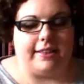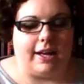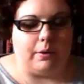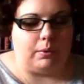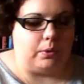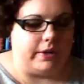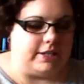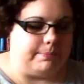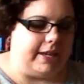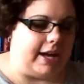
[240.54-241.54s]
that will already
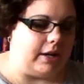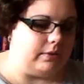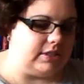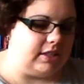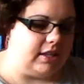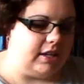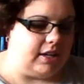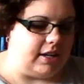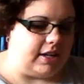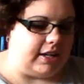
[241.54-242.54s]
be out.
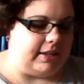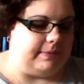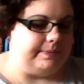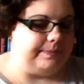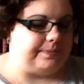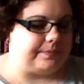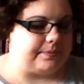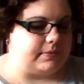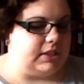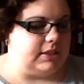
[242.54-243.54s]

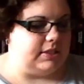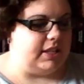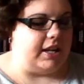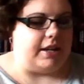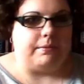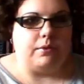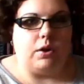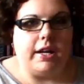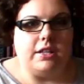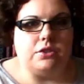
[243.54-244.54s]
So yeah,
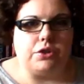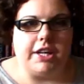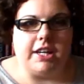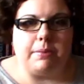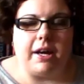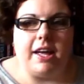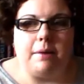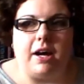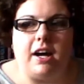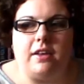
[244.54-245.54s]
quite intrigued by her,
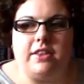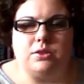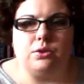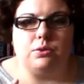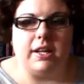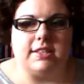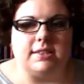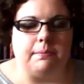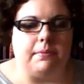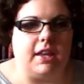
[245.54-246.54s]
but there's always
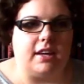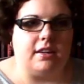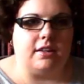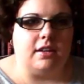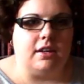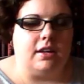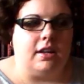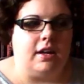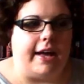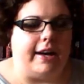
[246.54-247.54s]
something
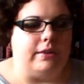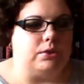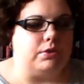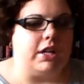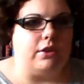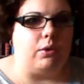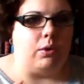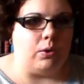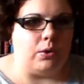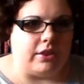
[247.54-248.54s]
else or another
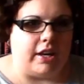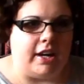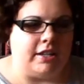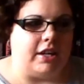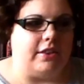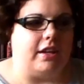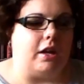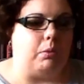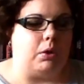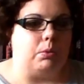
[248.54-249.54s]
author, you know, that I
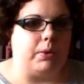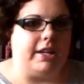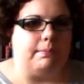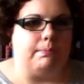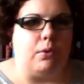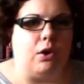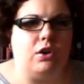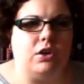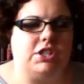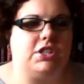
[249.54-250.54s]
want to read more.
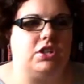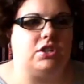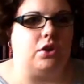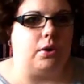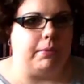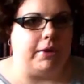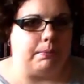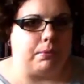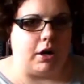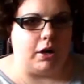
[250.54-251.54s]
She's just not been a
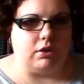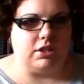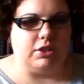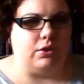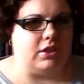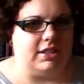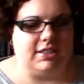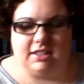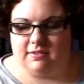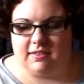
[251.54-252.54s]
priority author
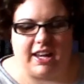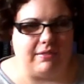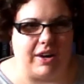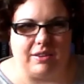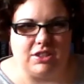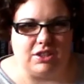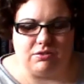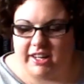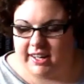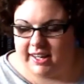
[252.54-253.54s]
to get round to,
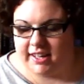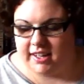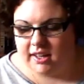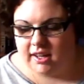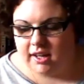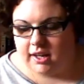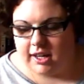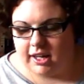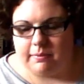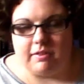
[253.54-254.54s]
really.
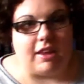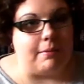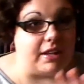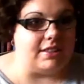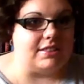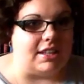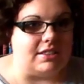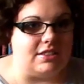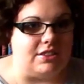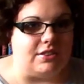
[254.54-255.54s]
If that makes sense
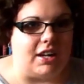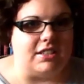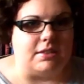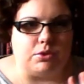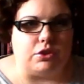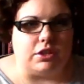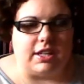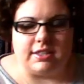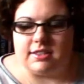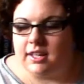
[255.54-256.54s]
to you guys, I'm sure it
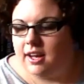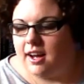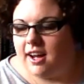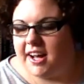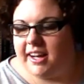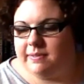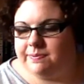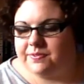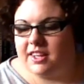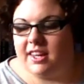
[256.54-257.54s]
does. The
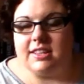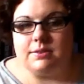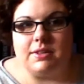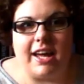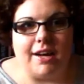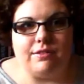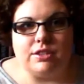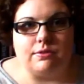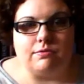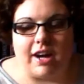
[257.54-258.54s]
next one I have is
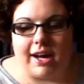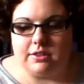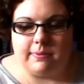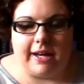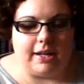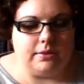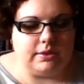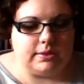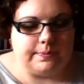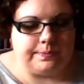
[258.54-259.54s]
from Random
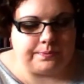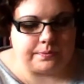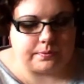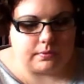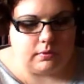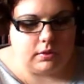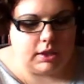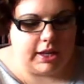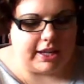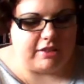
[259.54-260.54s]
House,
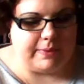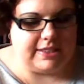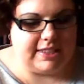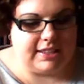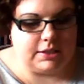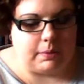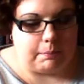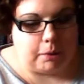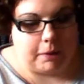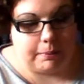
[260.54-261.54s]
and I've been seeing this one
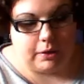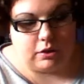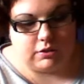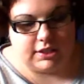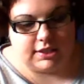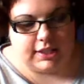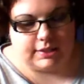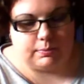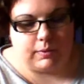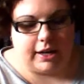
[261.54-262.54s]
pop up a lot recently
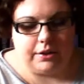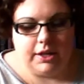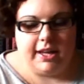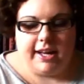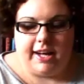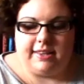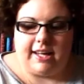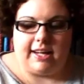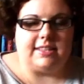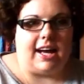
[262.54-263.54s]
as well, and
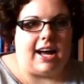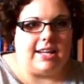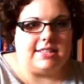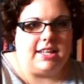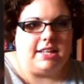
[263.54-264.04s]
that's Acid